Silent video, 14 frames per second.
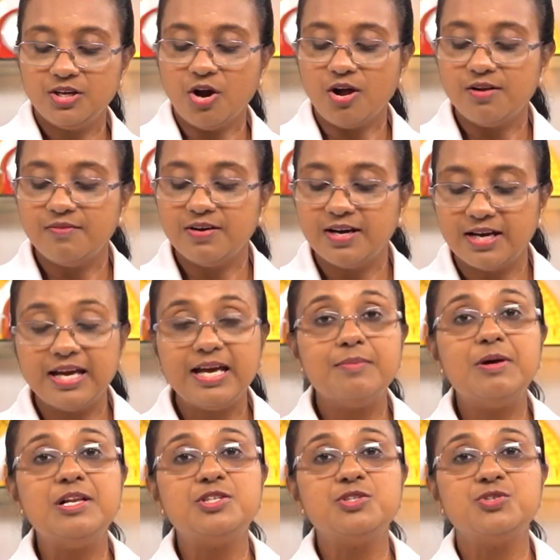You all were
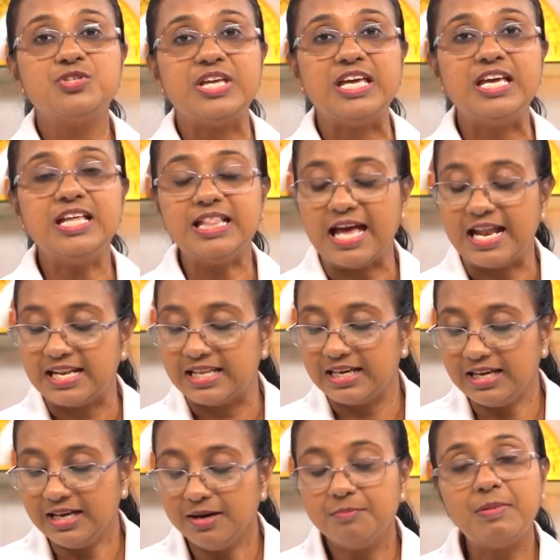able to see that the
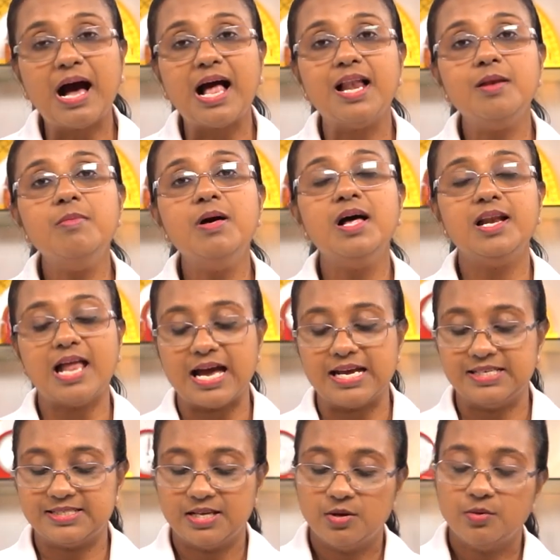bulb
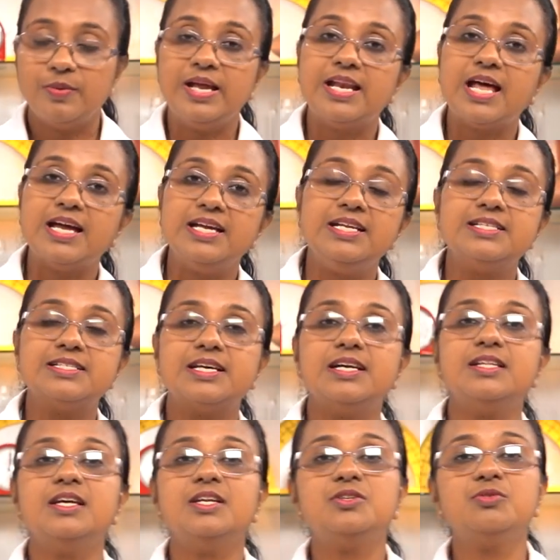lights. When I
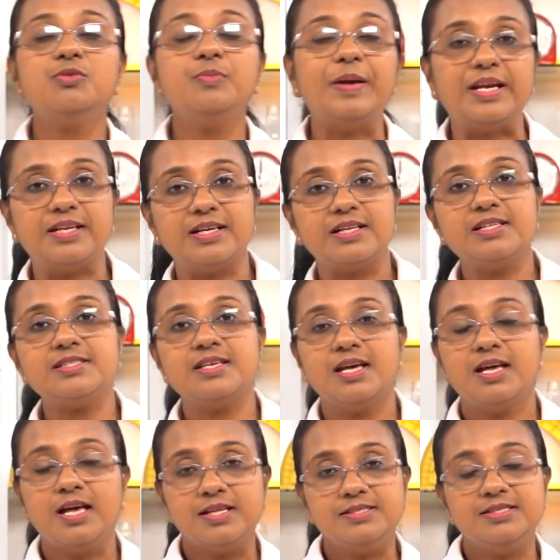insert the two metals,
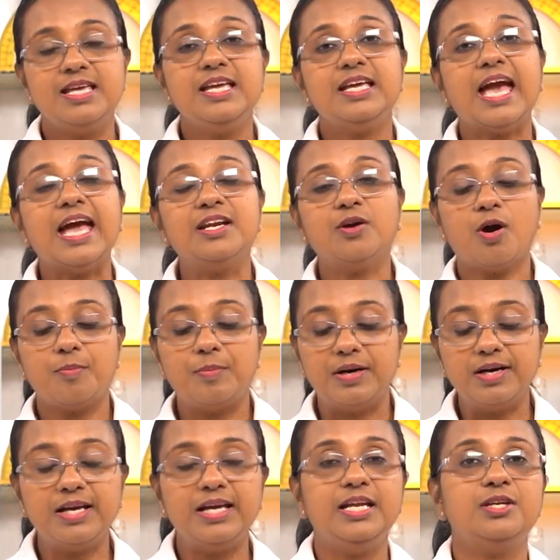zinc and
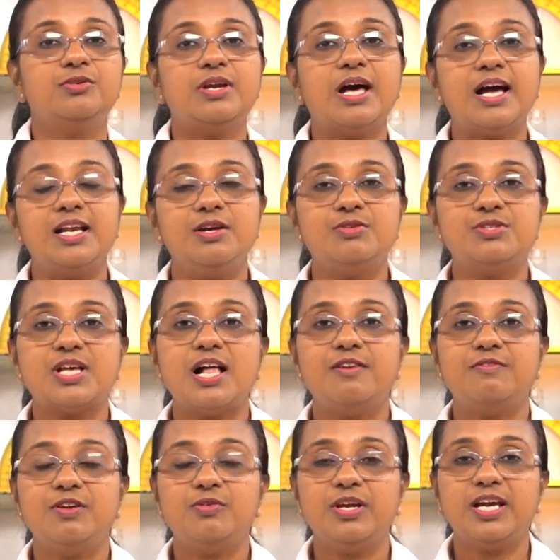copper, into dilute
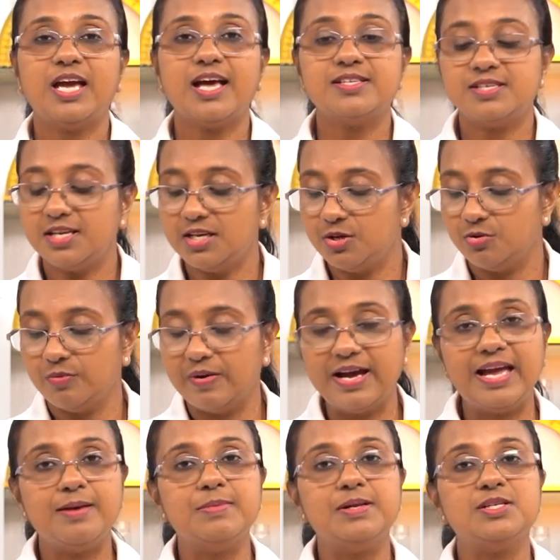sulfuric acid, you were
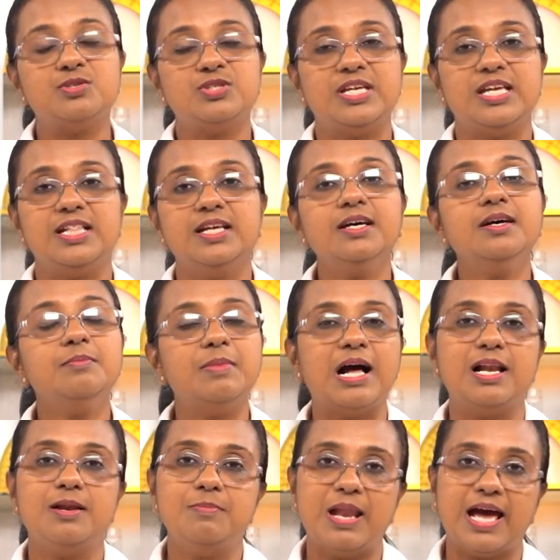able to see the
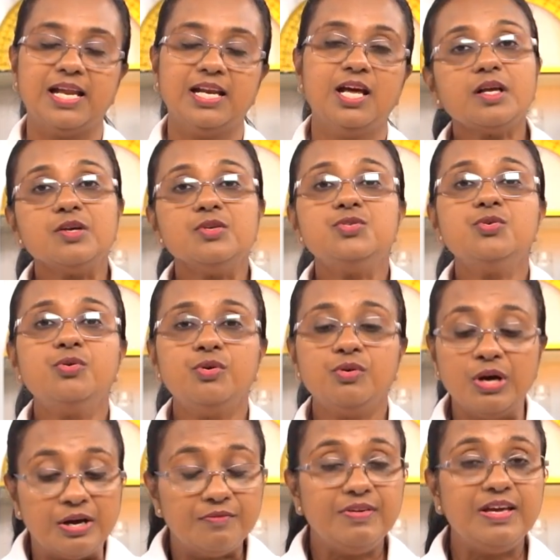bulb light. So,
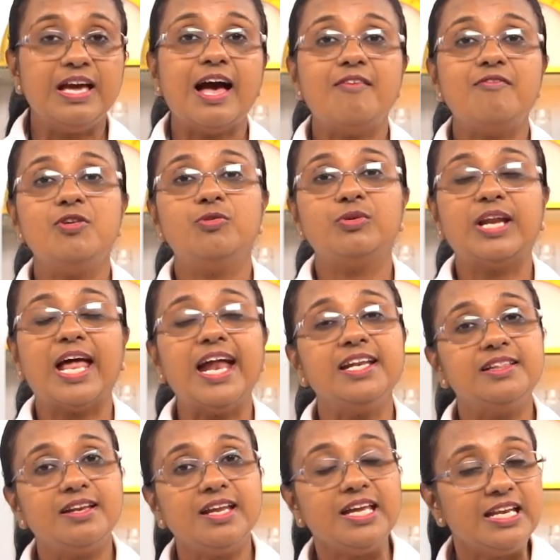we have looked at
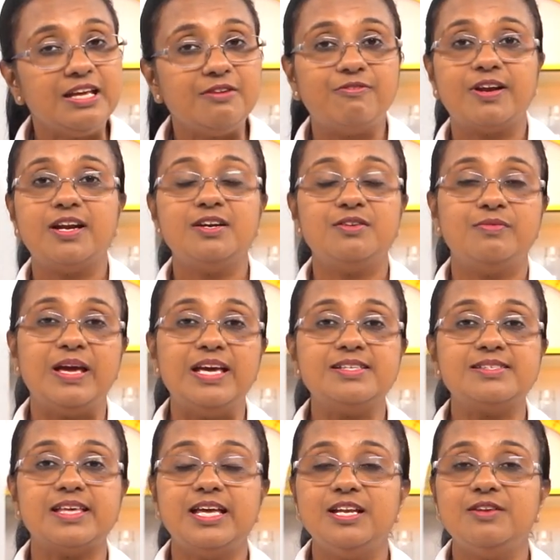three different ways
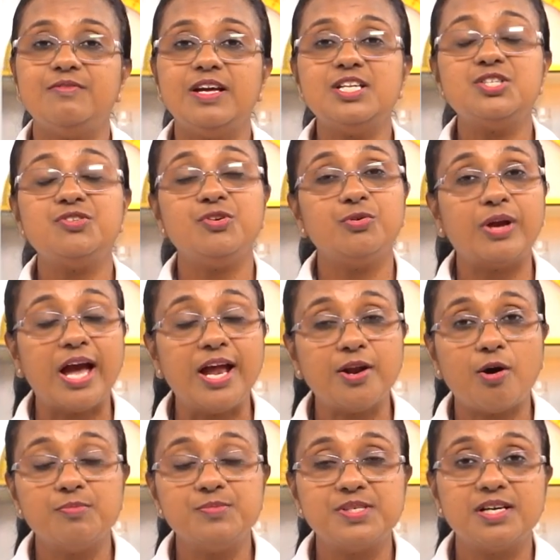in which you can
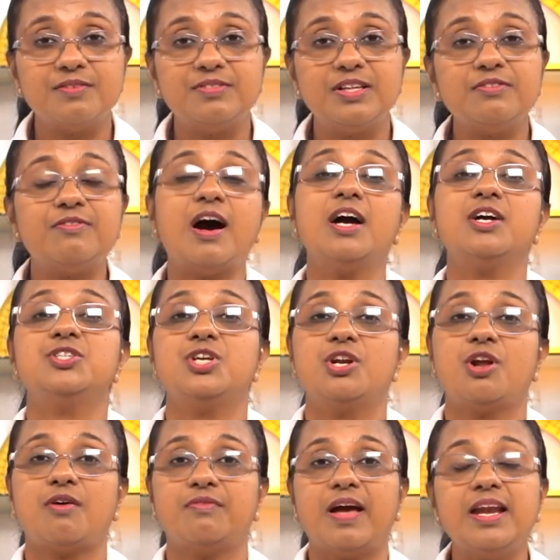observe the function
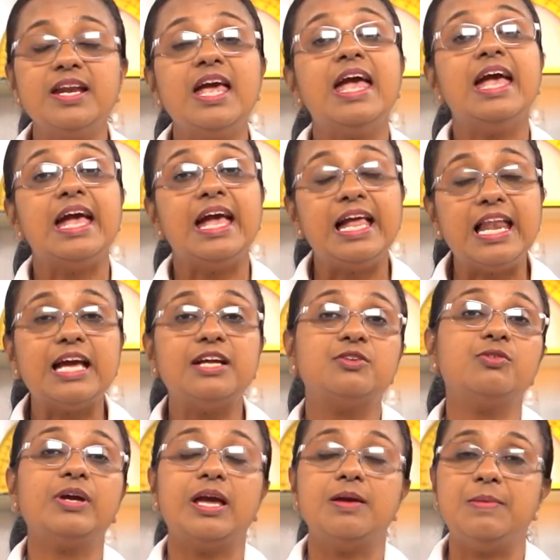of an
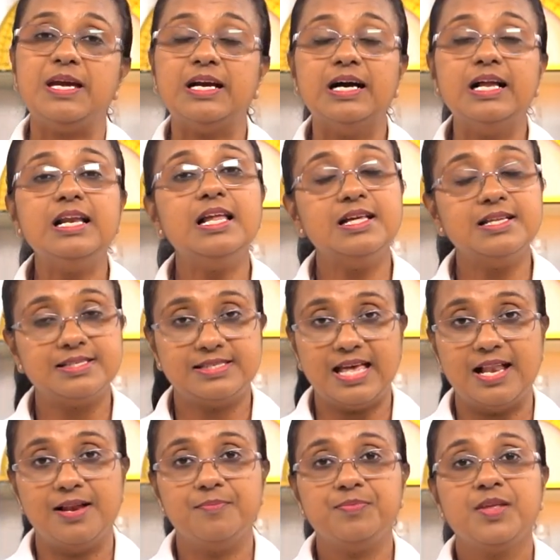electrochemical
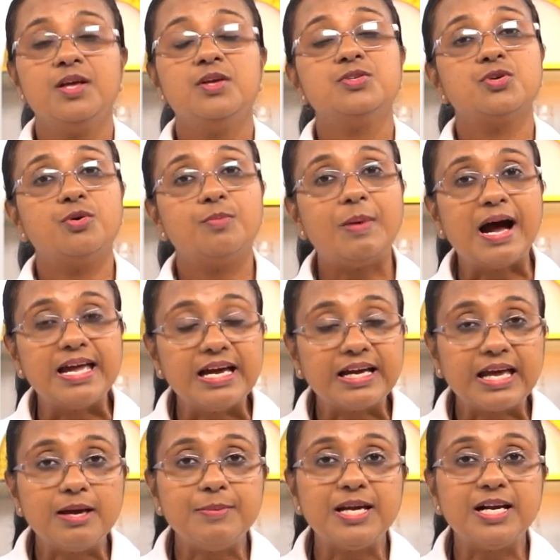cell. So, by a
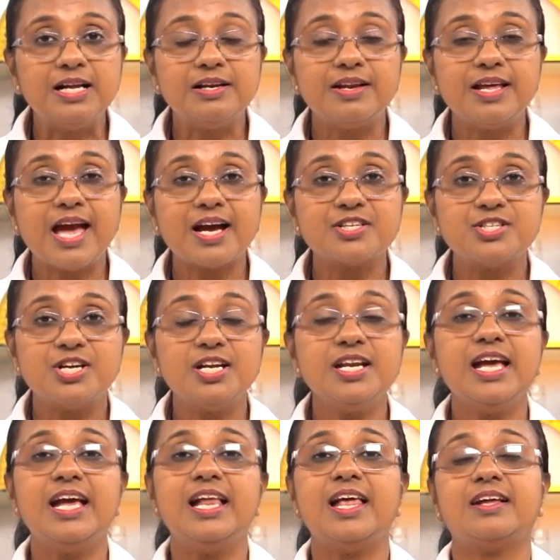chemical reaction,
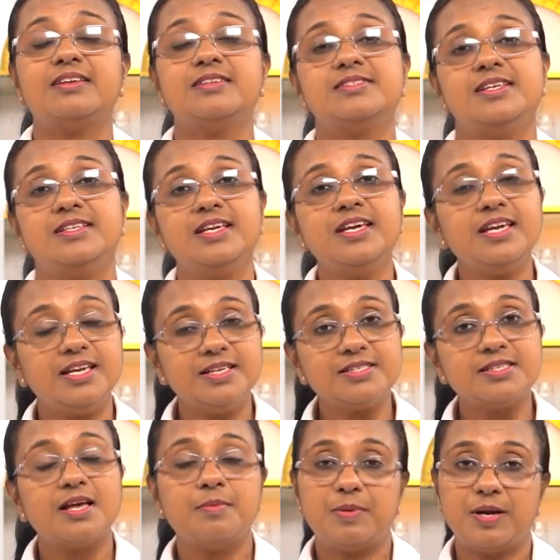electricity is
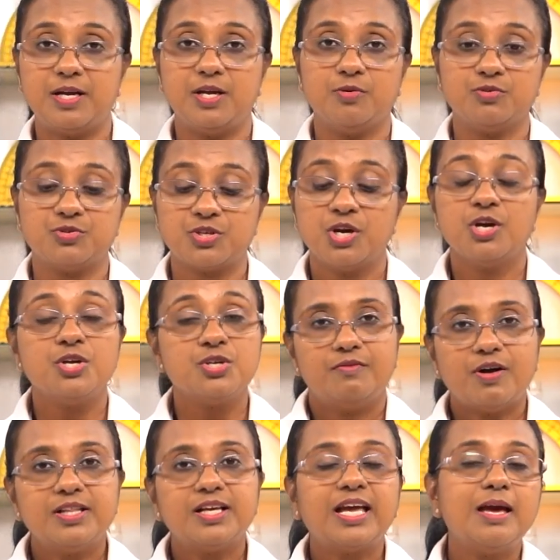produced.
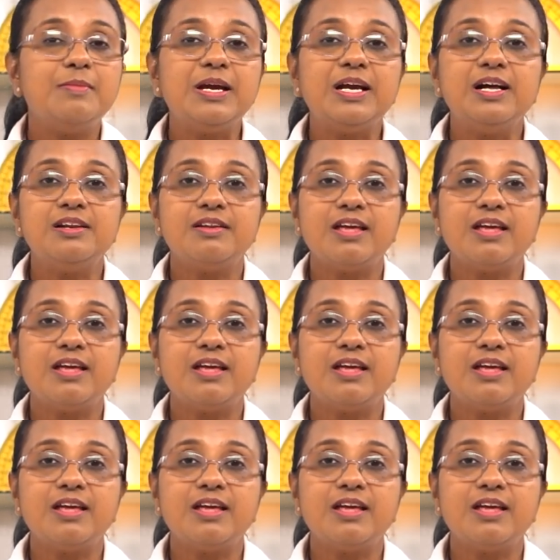For the chemical